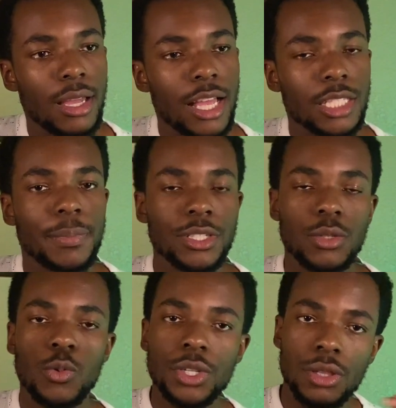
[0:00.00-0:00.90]

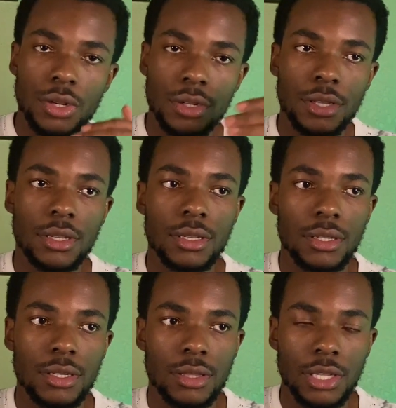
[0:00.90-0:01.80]
Especially when you're learning
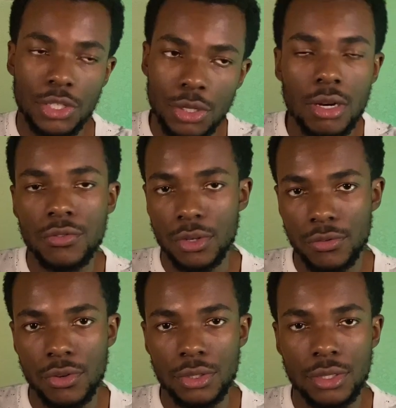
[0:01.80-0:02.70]
the guitar for the
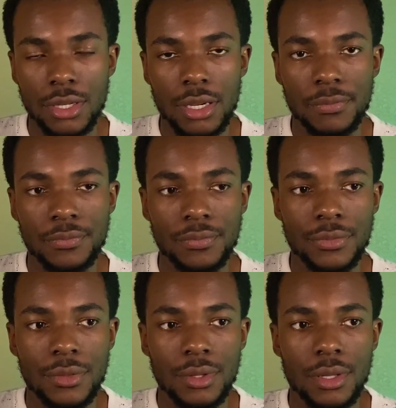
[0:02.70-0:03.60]
first time.
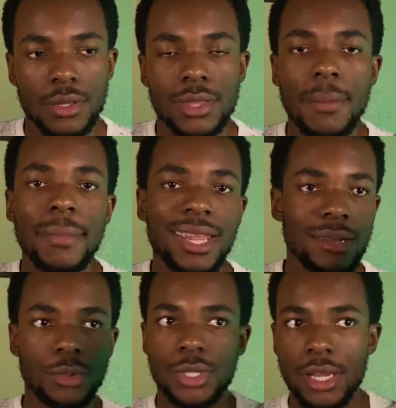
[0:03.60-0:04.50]
The main
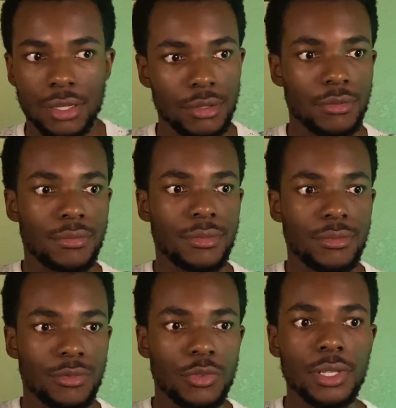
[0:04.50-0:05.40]
objective,
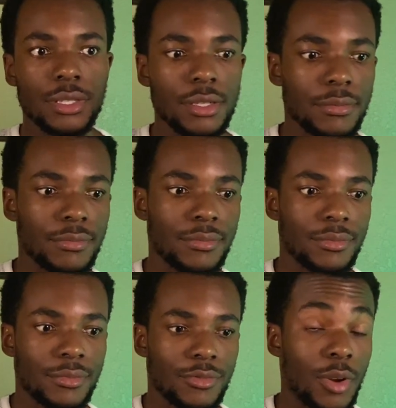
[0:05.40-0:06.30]
really,
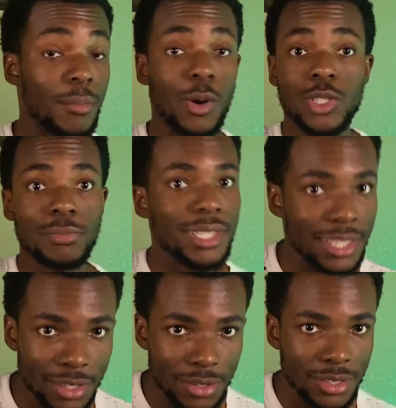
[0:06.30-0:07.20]
for most
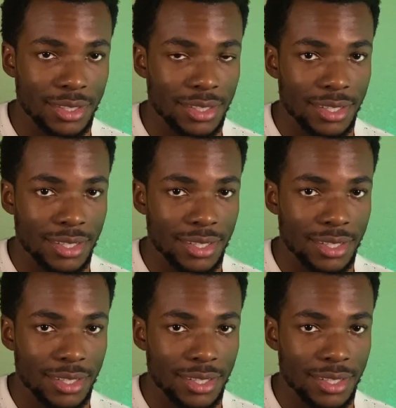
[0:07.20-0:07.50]
beginners,